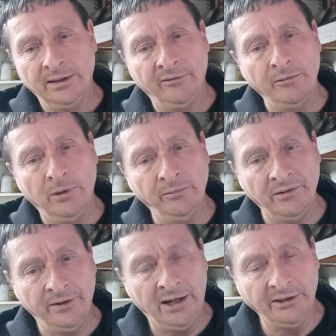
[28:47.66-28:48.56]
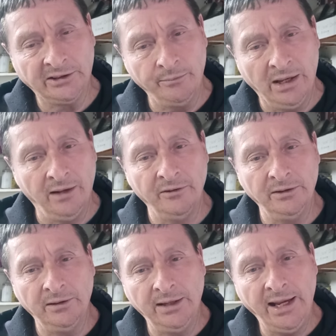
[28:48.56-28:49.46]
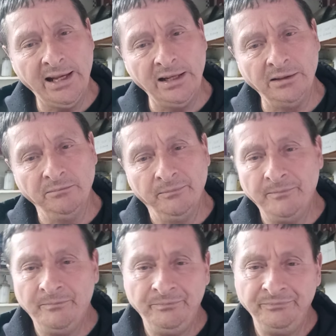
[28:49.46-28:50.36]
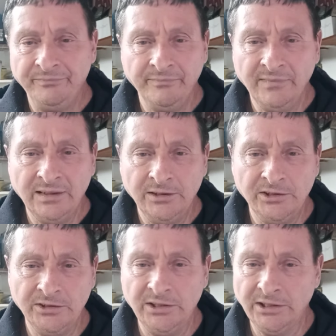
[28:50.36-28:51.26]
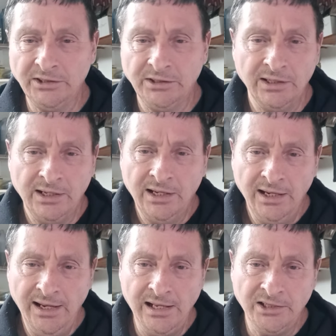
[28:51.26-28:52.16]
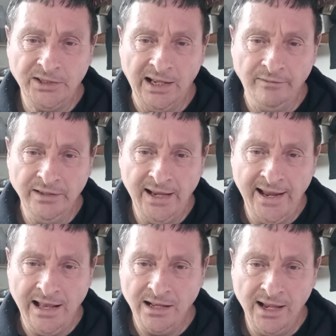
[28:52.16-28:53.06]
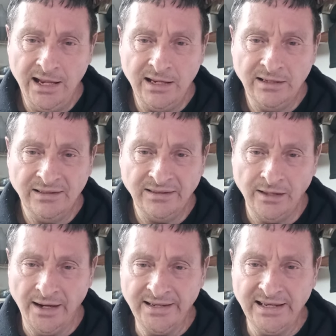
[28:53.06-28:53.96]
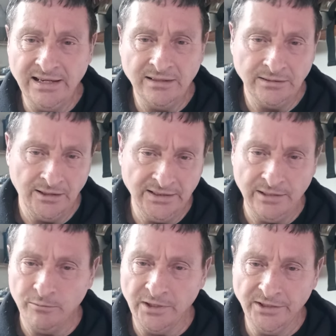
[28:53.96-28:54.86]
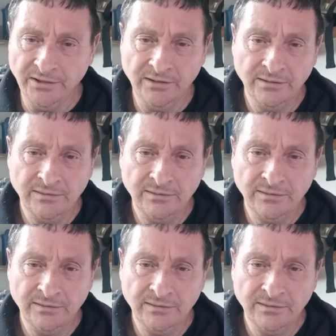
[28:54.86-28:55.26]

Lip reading: Every one we've had has come out of a 86, 87, 88, 90, 91.